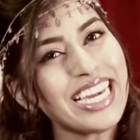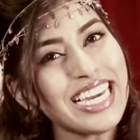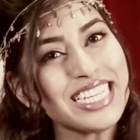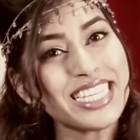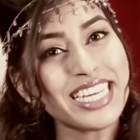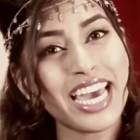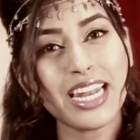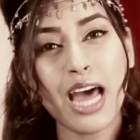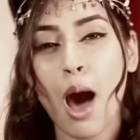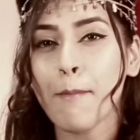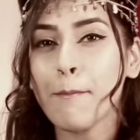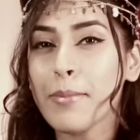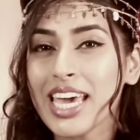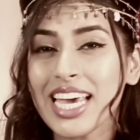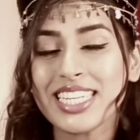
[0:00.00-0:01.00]
easy and
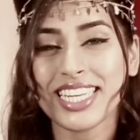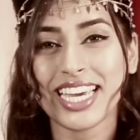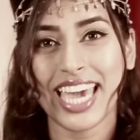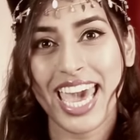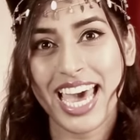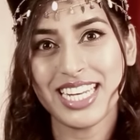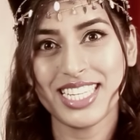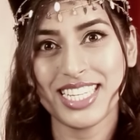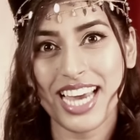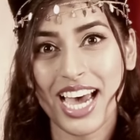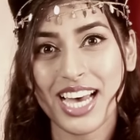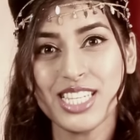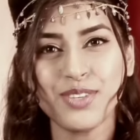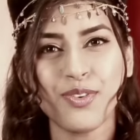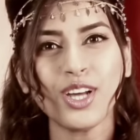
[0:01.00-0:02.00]
amazing
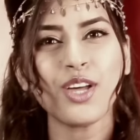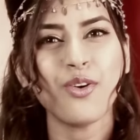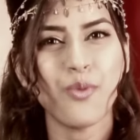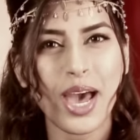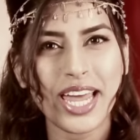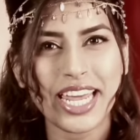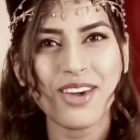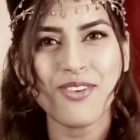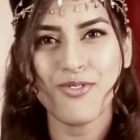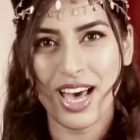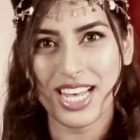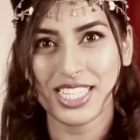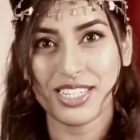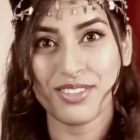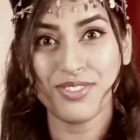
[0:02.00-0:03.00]
hairstyles for the wedding
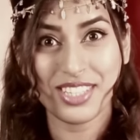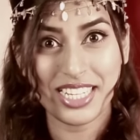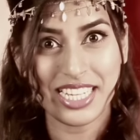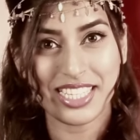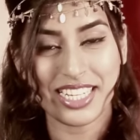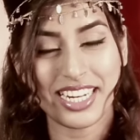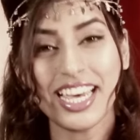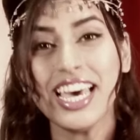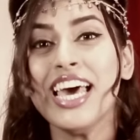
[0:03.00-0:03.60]
festive season.